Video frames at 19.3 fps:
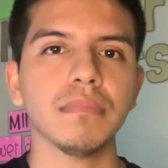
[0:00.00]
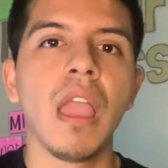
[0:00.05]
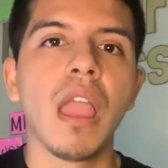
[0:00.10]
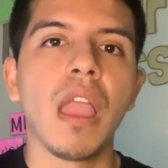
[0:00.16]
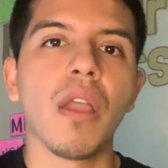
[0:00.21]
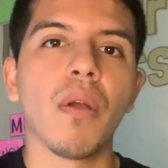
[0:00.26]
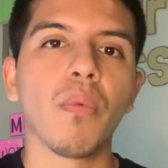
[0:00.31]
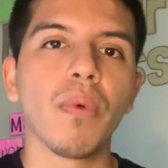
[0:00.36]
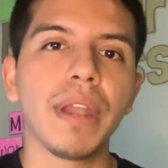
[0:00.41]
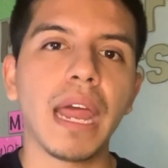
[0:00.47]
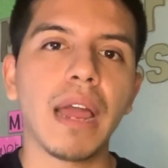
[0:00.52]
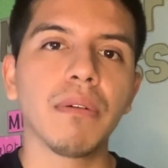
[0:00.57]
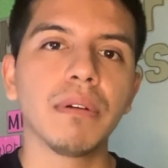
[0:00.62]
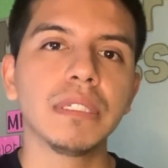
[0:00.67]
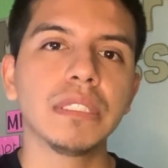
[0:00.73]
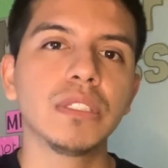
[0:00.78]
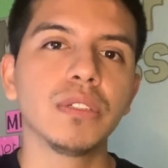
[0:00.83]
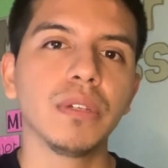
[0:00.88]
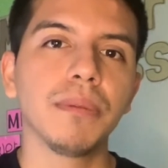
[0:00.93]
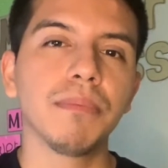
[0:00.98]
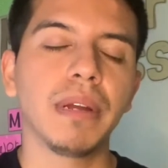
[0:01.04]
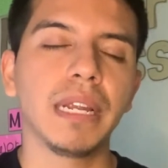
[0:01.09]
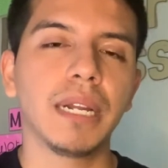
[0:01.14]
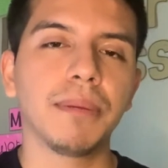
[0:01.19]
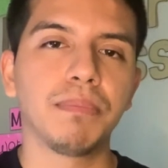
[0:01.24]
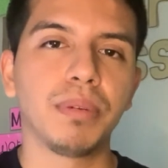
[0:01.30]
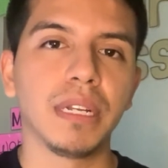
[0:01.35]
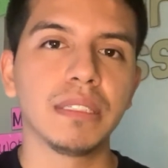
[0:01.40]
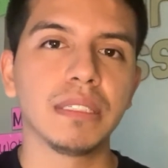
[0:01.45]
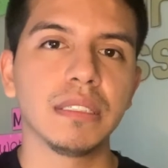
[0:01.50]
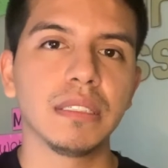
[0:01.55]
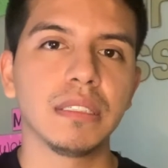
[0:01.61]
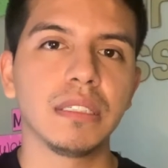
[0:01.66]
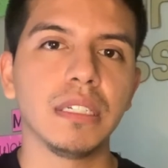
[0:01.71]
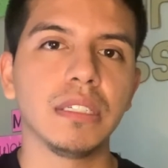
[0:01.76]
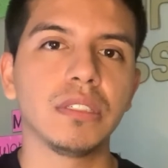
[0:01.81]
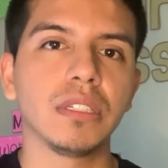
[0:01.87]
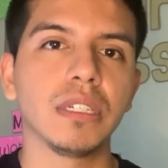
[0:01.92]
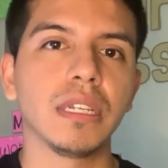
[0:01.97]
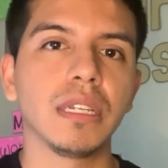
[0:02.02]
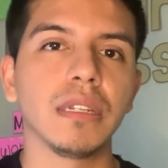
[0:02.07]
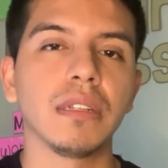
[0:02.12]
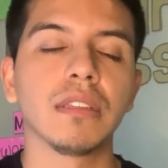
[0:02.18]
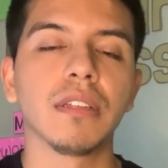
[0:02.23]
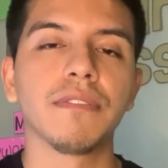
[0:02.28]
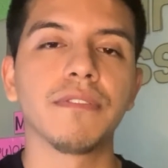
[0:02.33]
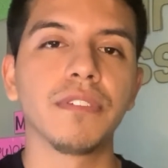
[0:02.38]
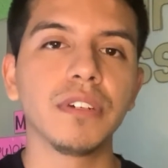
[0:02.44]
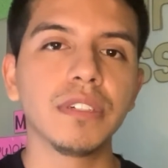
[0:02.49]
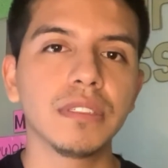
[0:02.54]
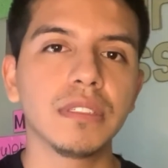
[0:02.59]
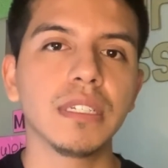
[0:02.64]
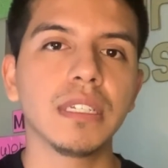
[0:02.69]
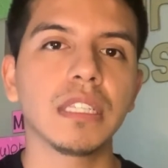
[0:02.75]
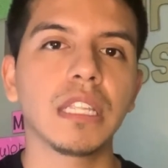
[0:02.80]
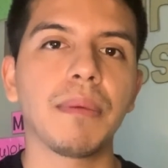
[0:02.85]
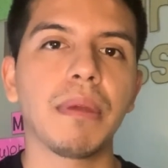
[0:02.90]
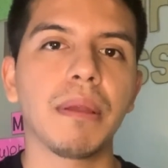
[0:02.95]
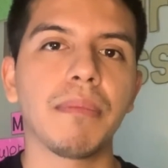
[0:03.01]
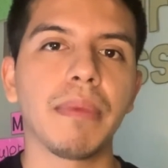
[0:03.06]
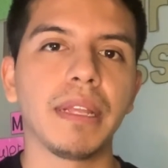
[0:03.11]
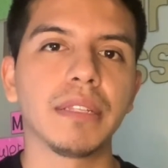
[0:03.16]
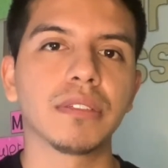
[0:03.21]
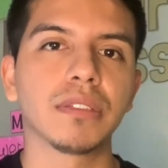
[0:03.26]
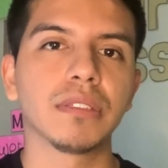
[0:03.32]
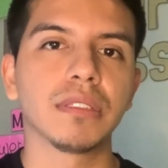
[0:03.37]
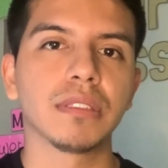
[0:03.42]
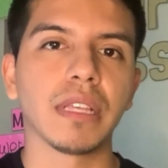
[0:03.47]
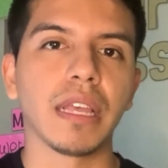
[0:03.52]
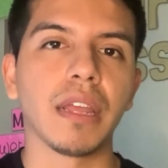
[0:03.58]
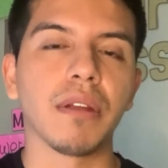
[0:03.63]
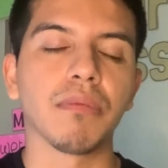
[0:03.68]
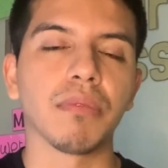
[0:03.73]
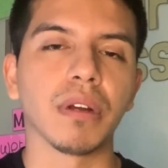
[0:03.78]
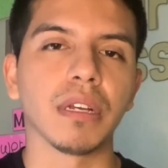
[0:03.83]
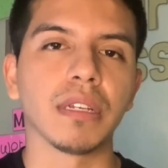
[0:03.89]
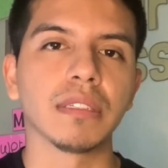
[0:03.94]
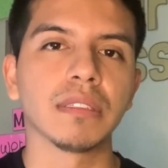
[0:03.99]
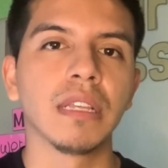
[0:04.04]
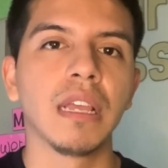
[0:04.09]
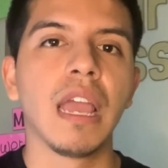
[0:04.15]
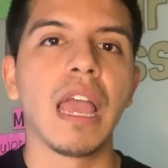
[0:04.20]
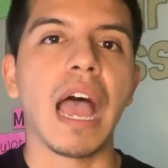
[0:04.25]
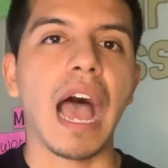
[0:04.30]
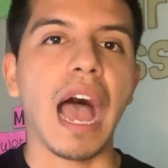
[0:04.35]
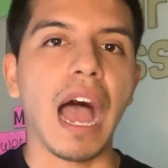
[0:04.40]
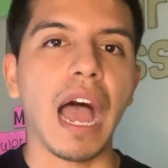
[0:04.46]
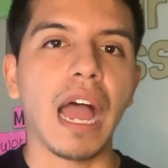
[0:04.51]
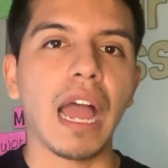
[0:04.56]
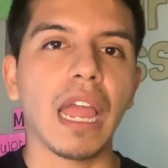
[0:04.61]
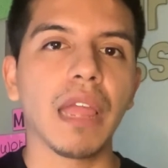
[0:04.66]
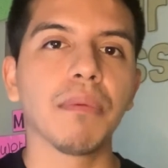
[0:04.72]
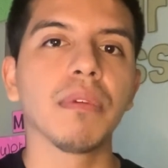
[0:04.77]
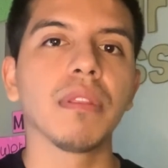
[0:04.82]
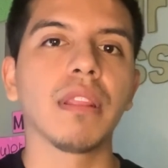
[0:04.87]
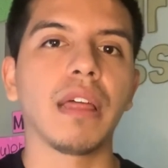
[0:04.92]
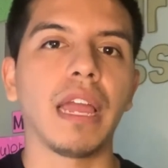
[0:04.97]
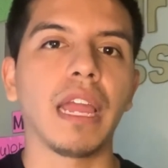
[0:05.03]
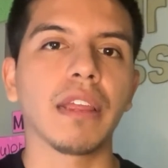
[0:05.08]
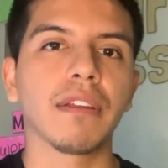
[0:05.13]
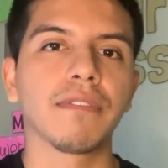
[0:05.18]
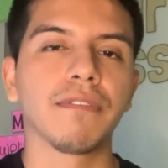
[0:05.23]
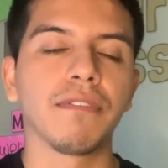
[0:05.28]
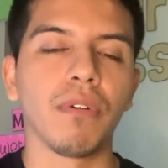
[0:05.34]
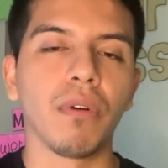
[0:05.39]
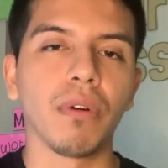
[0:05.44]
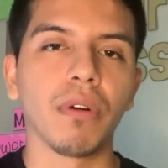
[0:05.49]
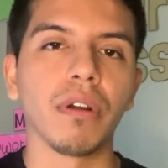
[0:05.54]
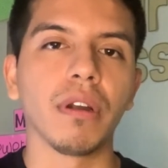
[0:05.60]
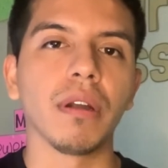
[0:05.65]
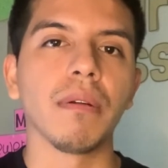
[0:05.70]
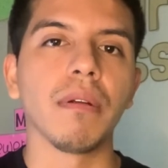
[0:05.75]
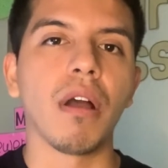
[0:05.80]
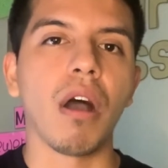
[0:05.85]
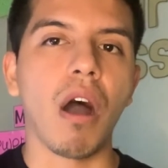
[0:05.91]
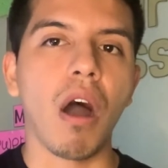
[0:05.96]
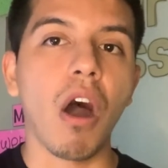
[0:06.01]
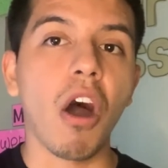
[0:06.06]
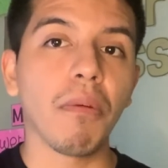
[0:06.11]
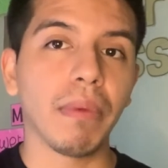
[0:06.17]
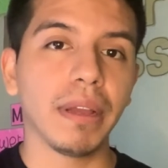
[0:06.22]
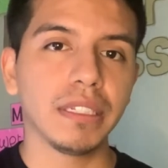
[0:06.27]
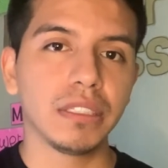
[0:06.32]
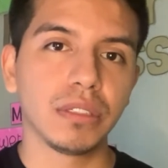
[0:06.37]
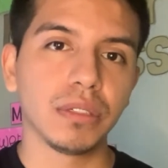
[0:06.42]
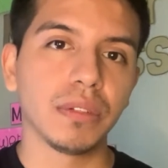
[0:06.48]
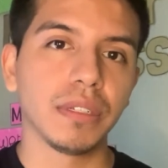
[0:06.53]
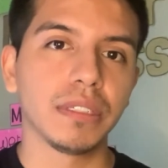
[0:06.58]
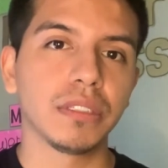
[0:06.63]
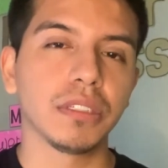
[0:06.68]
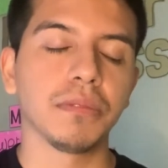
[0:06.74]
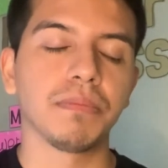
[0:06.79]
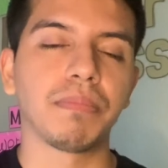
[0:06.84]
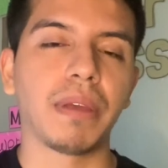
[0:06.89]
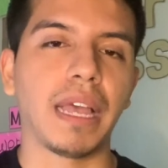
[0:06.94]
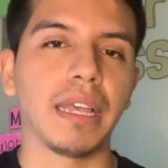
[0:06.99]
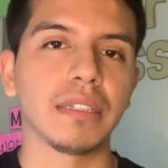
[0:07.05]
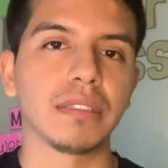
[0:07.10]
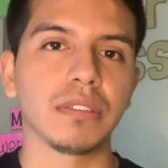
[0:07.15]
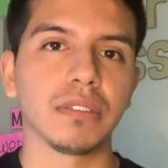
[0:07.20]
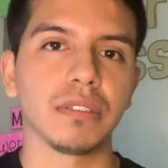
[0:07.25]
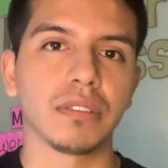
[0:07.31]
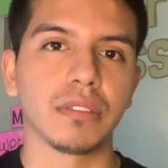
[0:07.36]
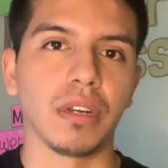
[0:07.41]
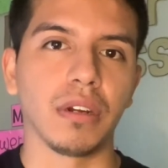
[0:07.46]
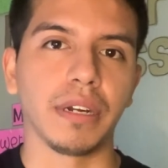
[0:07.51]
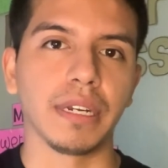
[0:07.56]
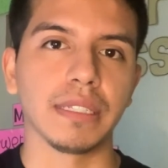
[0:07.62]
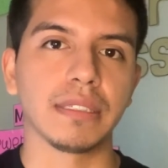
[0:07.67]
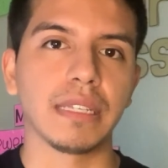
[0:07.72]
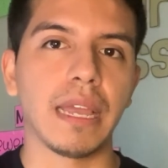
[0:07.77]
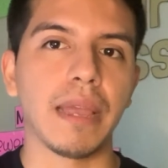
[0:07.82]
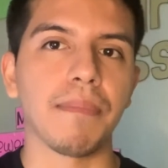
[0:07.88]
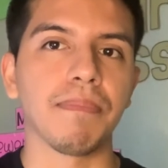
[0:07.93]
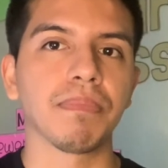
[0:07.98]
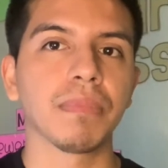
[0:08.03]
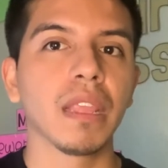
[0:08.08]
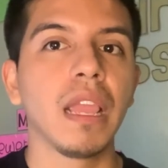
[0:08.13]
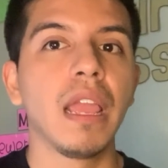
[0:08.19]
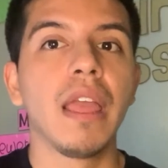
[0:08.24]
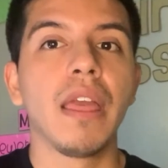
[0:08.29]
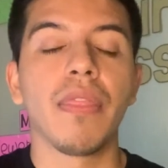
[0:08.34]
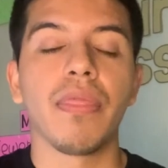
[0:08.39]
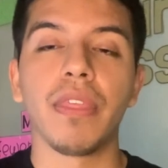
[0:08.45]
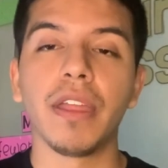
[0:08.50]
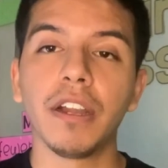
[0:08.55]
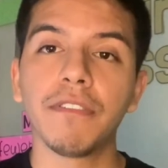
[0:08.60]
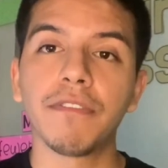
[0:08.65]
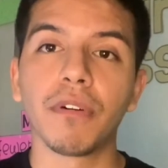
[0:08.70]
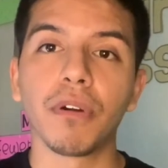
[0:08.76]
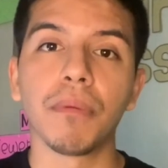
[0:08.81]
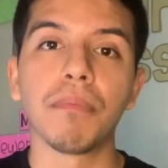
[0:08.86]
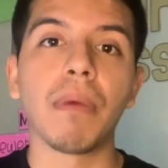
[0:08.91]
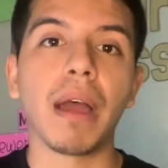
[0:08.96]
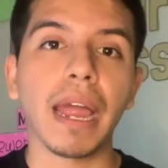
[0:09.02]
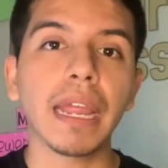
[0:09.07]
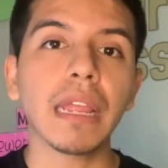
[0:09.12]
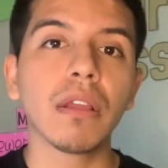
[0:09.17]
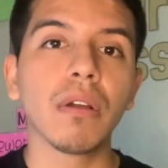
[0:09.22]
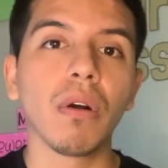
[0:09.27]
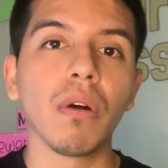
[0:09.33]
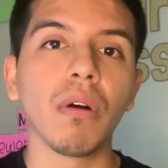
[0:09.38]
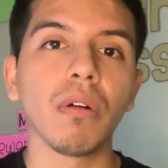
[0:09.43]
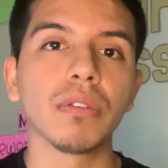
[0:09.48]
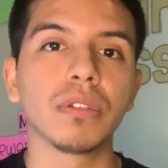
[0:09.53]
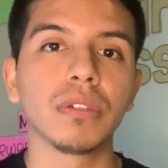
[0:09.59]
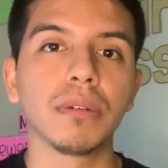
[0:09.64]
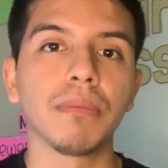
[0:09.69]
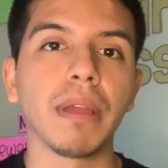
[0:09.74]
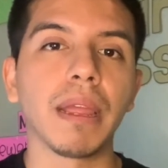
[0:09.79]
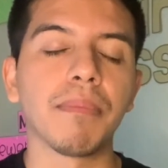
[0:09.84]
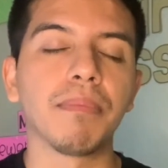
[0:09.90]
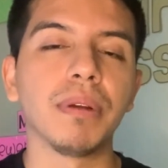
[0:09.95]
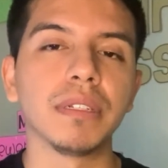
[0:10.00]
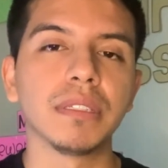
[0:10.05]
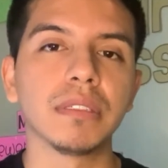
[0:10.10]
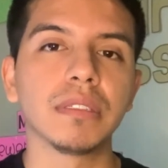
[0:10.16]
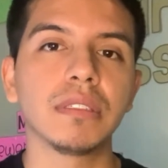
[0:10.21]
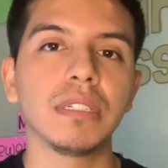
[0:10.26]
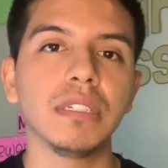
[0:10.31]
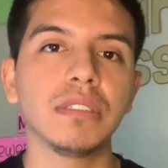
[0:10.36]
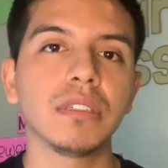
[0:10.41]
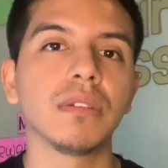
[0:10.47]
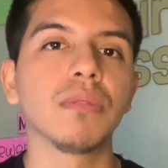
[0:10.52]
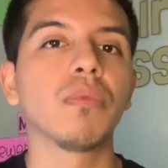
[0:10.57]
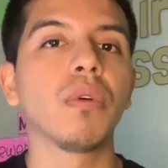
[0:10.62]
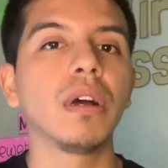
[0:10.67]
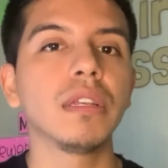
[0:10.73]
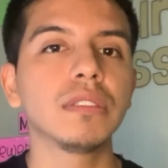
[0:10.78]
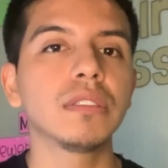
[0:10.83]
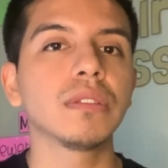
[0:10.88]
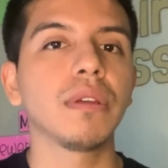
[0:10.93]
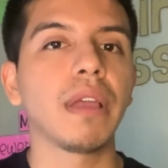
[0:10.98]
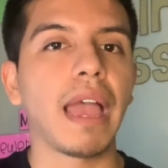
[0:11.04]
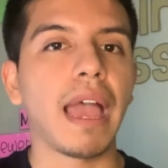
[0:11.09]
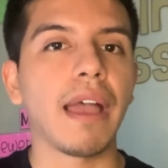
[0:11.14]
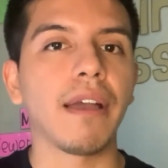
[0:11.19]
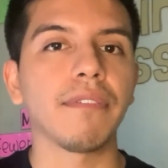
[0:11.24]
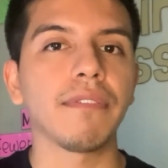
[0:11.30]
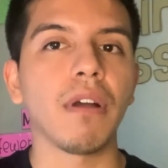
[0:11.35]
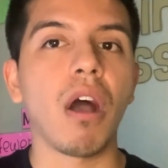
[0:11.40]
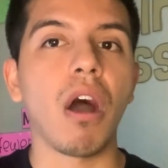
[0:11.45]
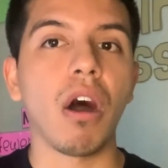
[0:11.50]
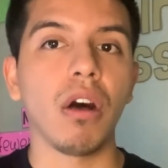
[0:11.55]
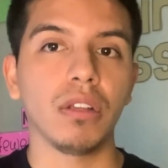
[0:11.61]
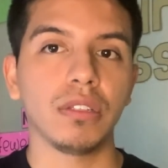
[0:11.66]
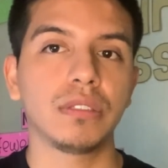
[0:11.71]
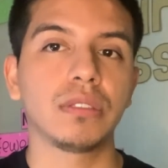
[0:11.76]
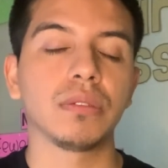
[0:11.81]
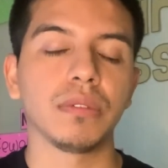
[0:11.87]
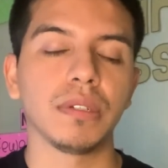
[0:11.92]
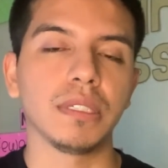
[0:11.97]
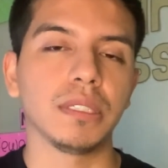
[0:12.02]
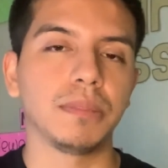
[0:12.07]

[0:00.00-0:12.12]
When I was doing my apprentice teaching, the first thing that my mentor said was, I would like for all my students to pass their STAR exam. Therefore, my goal during my apprentice teaching was to have all students